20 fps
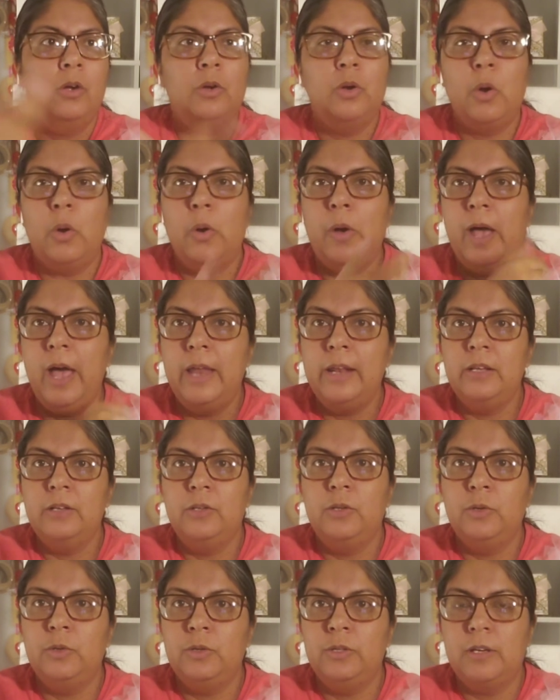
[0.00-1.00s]
go ahead and
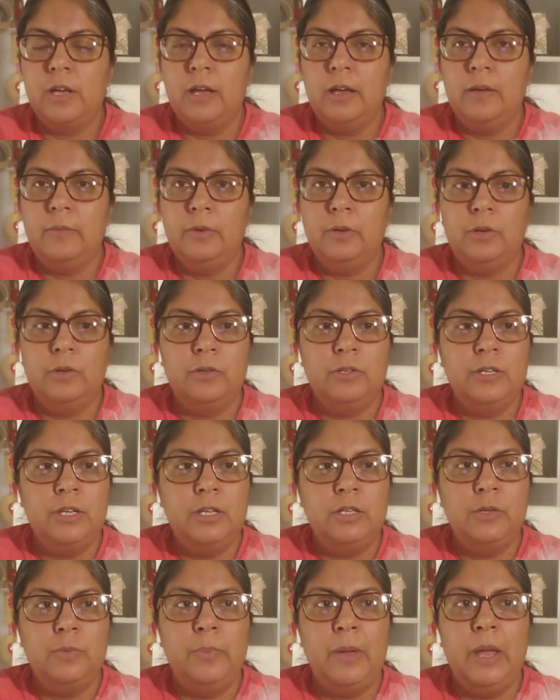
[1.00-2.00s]
do, you know,
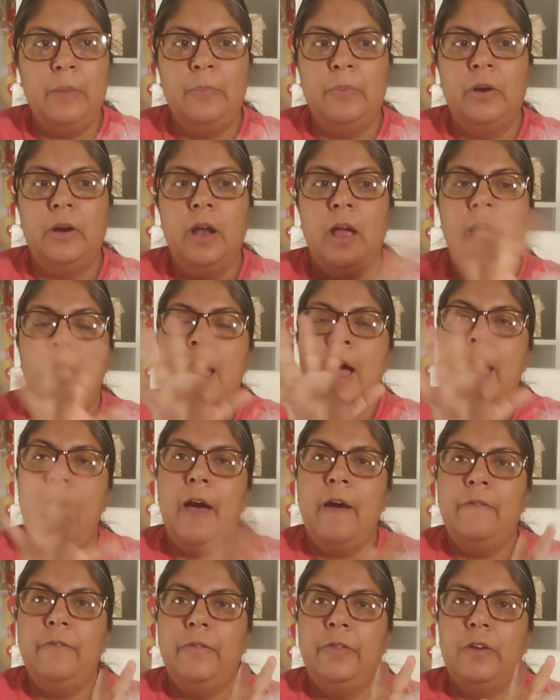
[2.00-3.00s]
tissue paper.
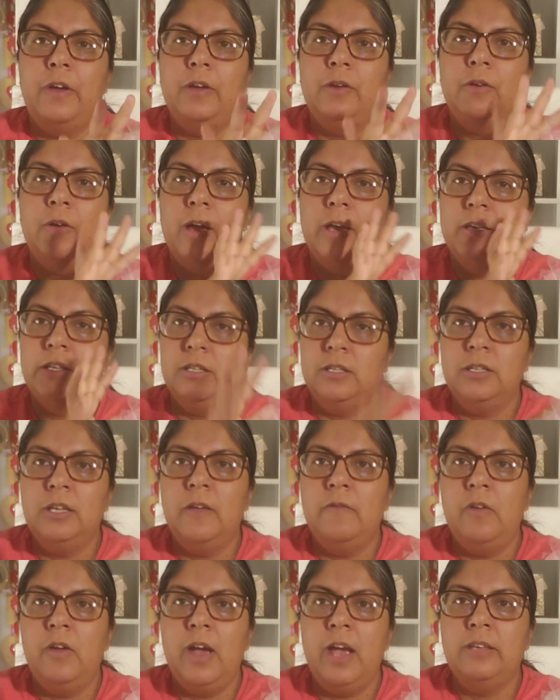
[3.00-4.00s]
After, you know, I just
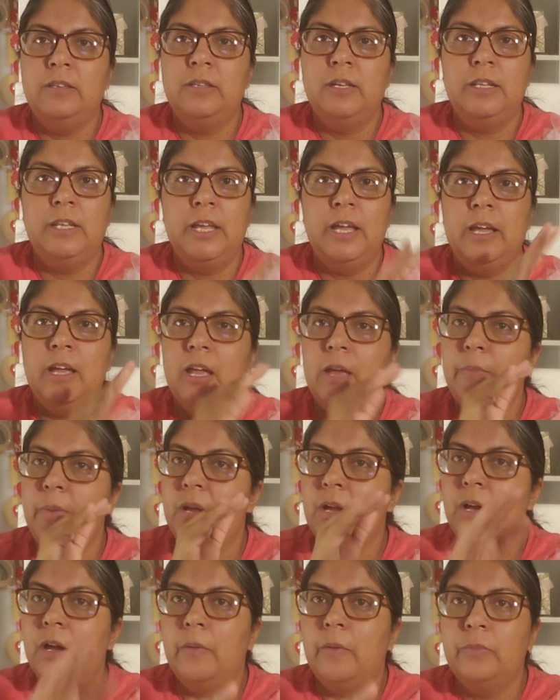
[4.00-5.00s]
gave you guys the idea. It
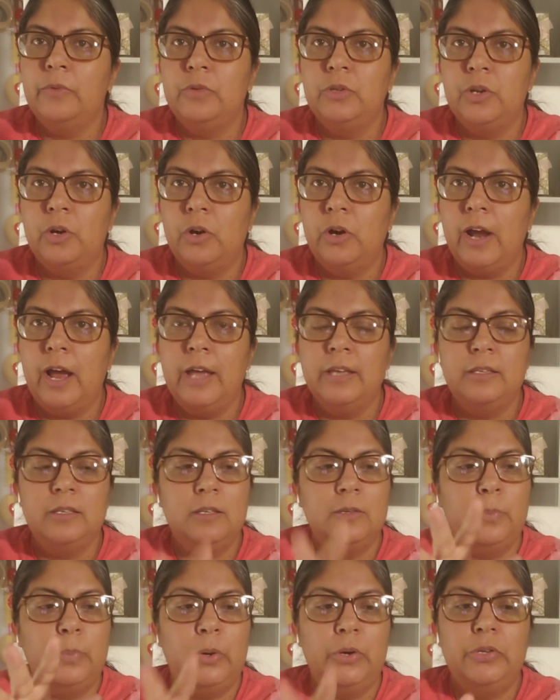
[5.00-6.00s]
becomes your
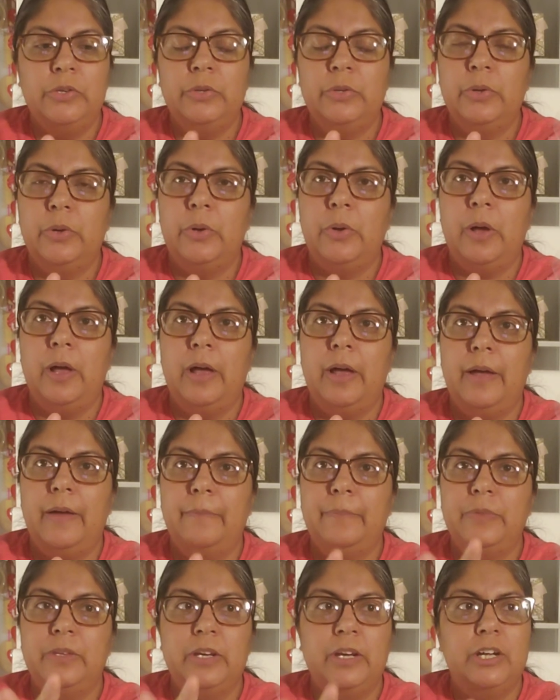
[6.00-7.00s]
guys' personal
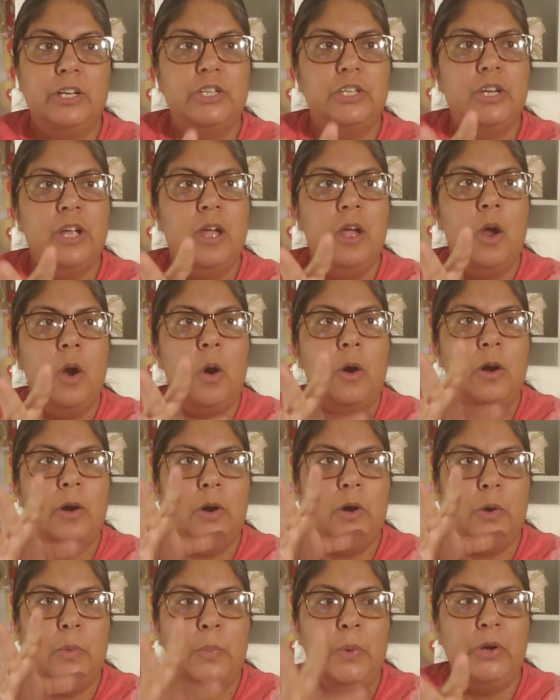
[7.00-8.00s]
touch or
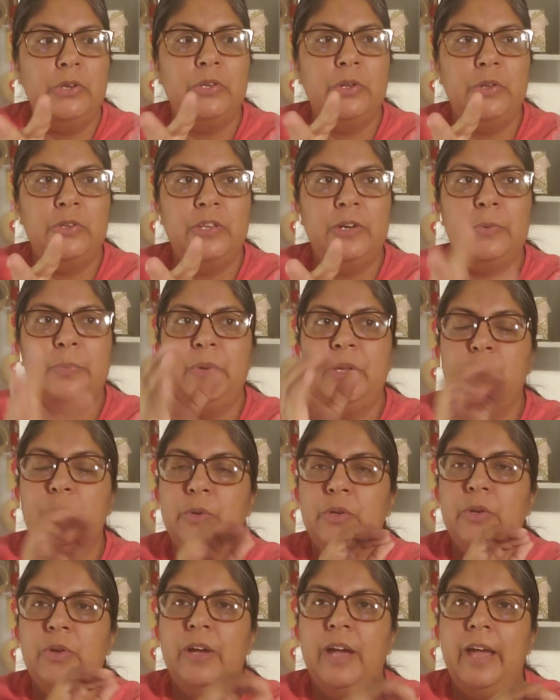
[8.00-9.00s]
your personal centerpiece
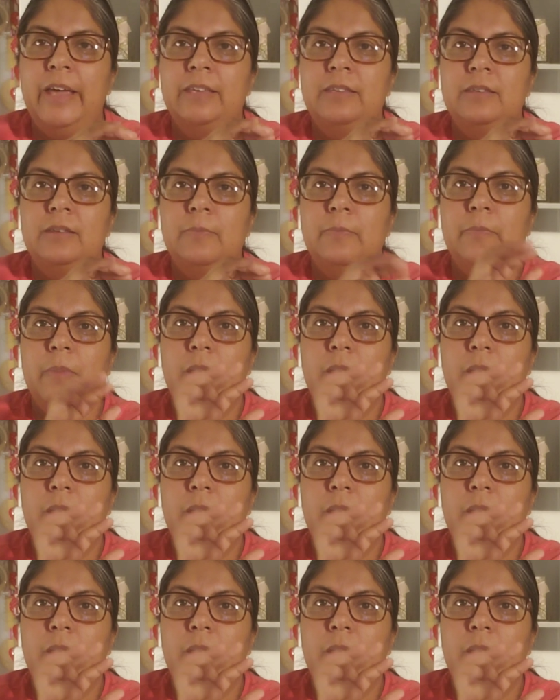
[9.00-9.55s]
when you guys